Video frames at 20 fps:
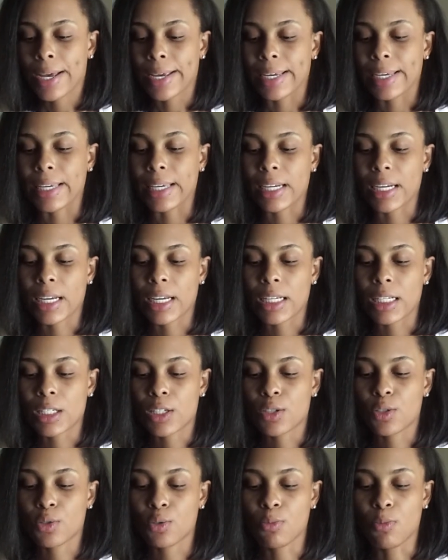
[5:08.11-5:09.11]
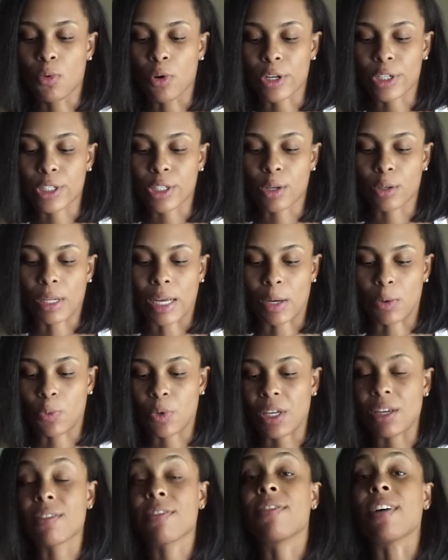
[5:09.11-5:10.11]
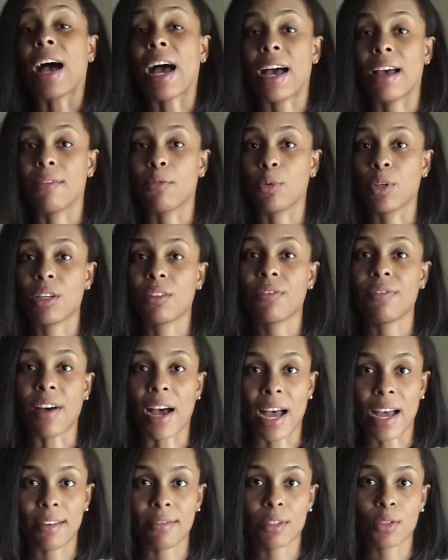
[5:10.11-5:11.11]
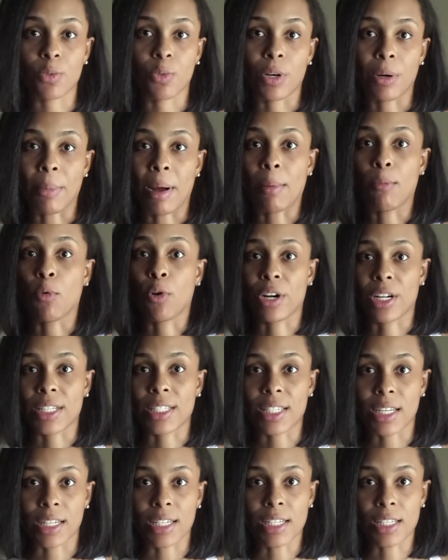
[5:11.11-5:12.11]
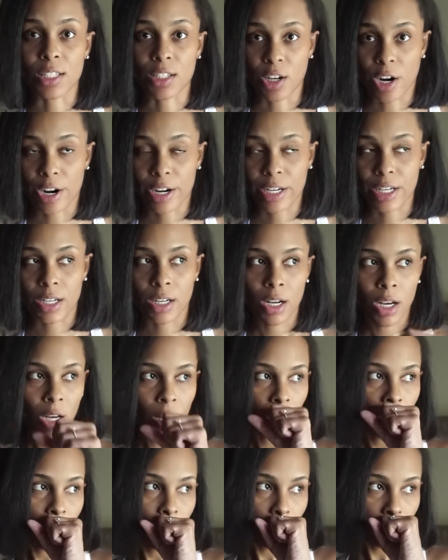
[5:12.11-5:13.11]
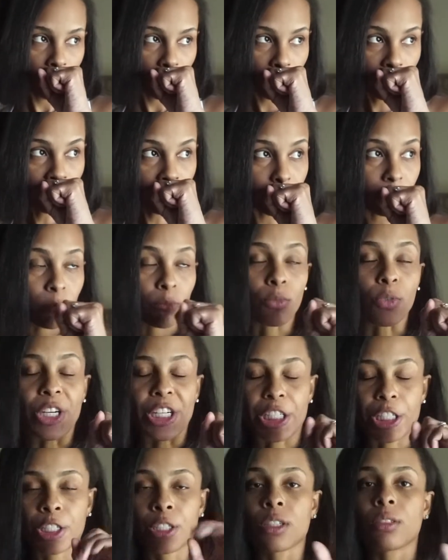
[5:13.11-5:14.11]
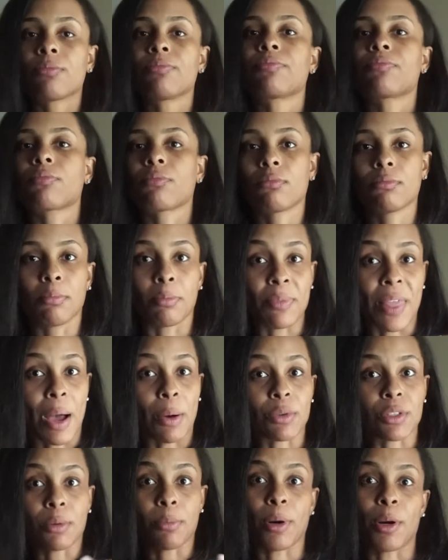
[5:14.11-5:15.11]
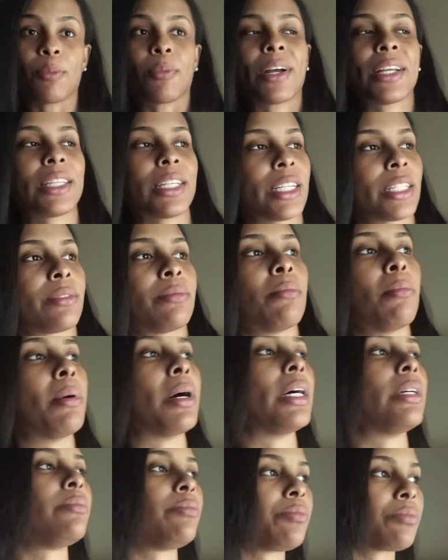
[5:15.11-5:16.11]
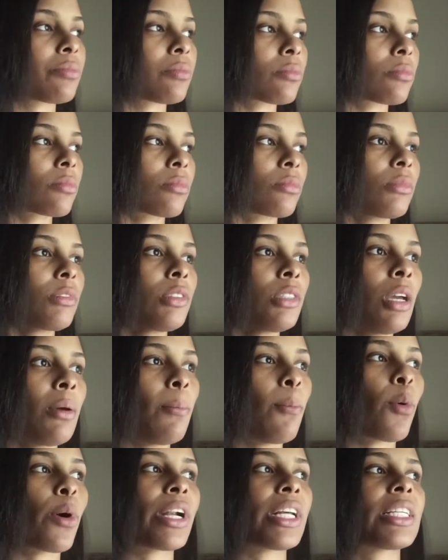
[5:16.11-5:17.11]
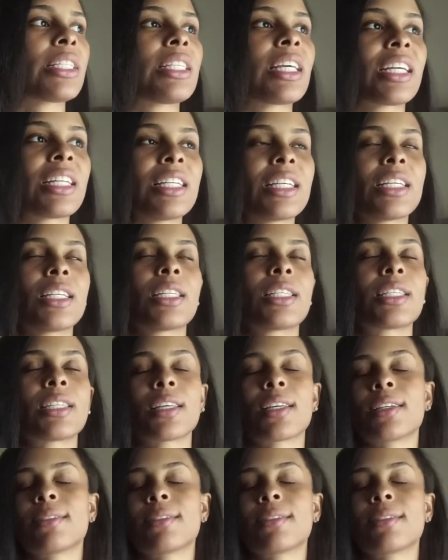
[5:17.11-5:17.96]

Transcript: getting into more so like week 5. Week 5 is where my morning sickness started, which that was a burp right there. But morning sickness,